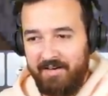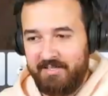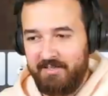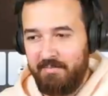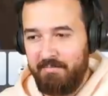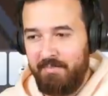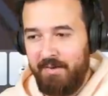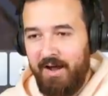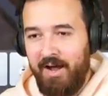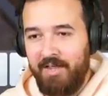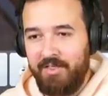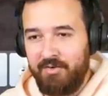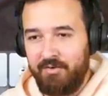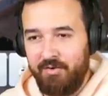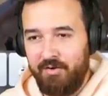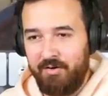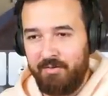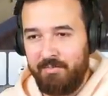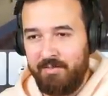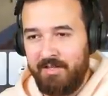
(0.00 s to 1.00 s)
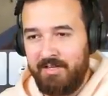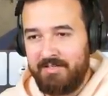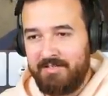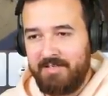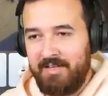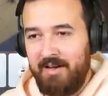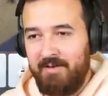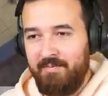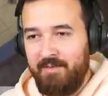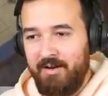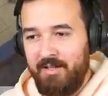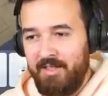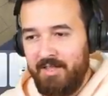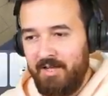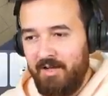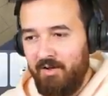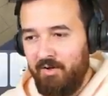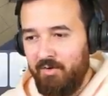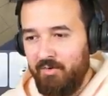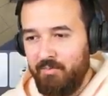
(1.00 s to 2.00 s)
All right, so bathroom. Let's get rid of
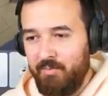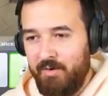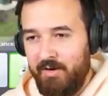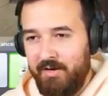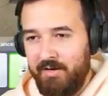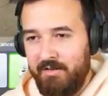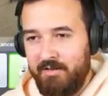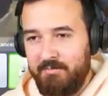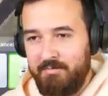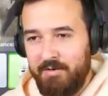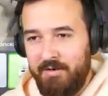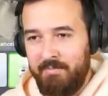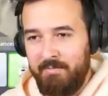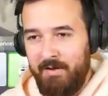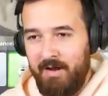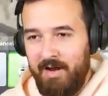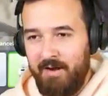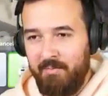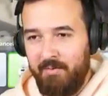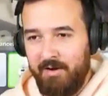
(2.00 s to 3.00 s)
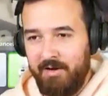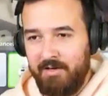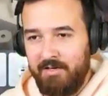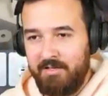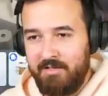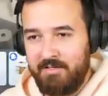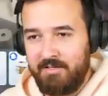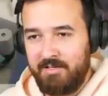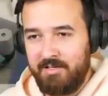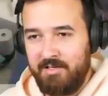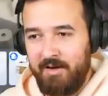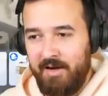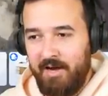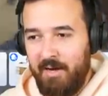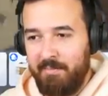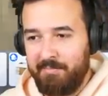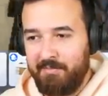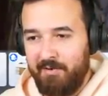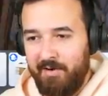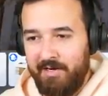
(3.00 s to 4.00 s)
the old one. Let's put in my ones, my
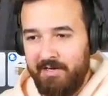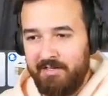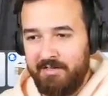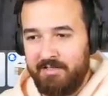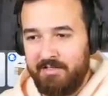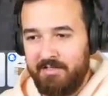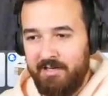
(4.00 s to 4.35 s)
upgraded